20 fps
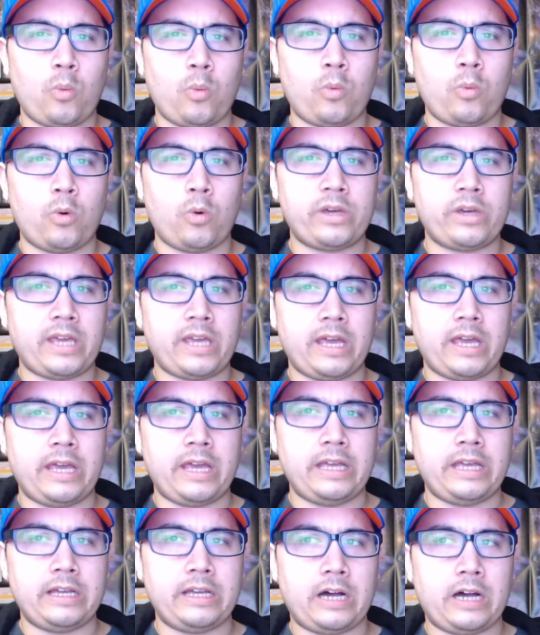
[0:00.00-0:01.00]

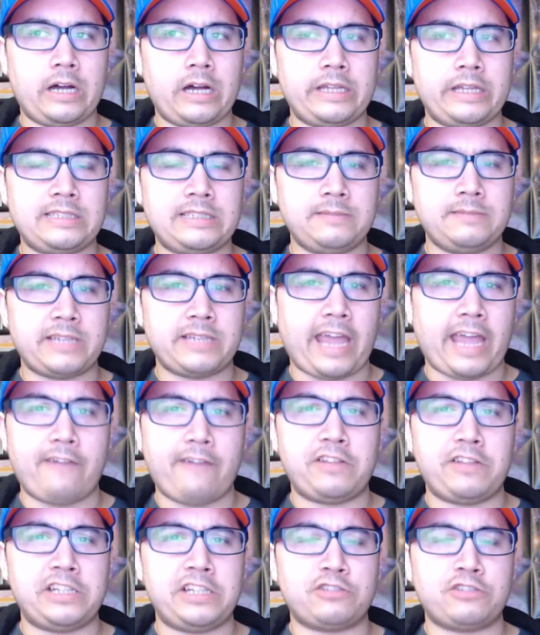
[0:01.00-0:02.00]
okay, it seems like
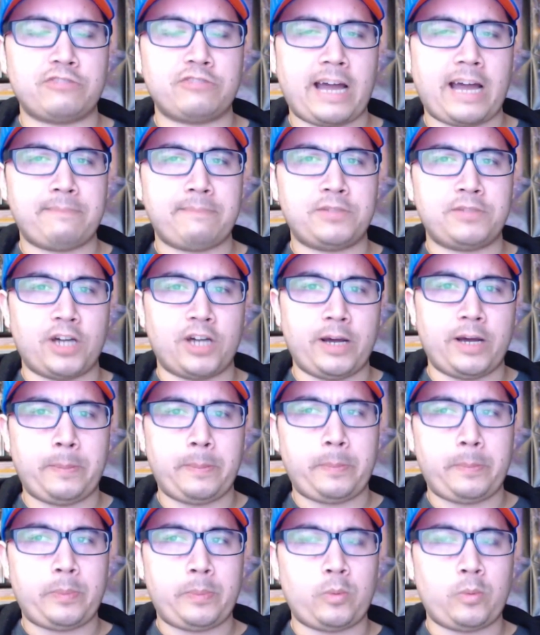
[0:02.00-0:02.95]
everything's wrapped up.